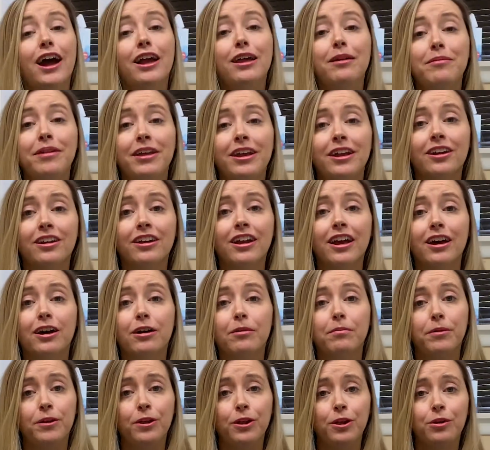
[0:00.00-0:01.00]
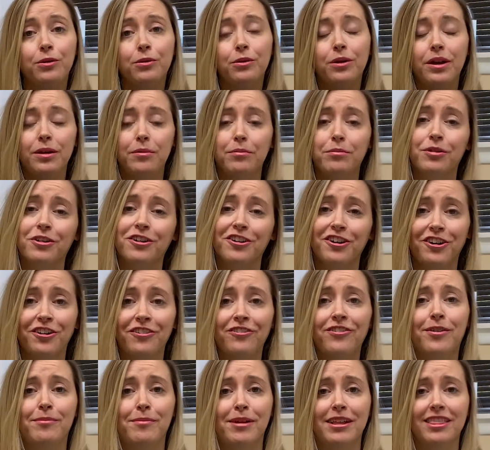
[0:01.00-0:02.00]
I am here to help you
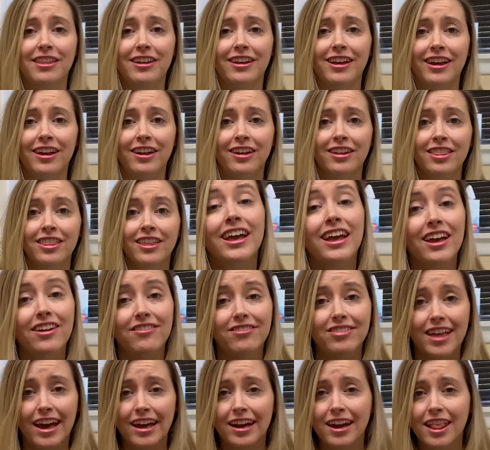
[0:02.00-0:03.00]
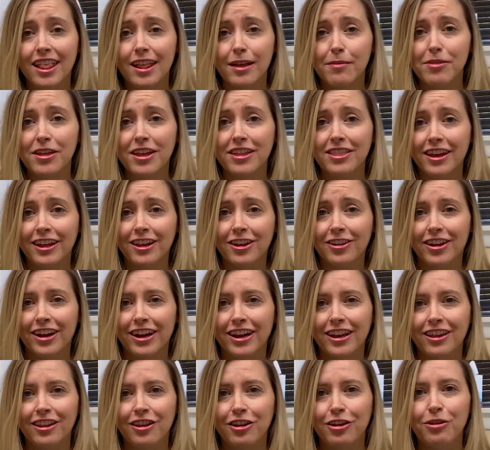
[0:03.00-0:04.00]
improve your mental health. If that is something that you're
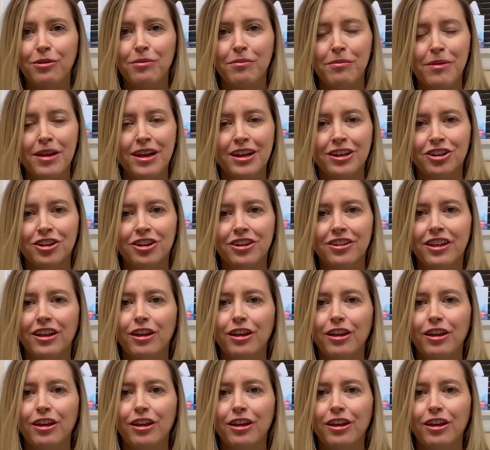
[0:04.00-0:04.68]
into, make sure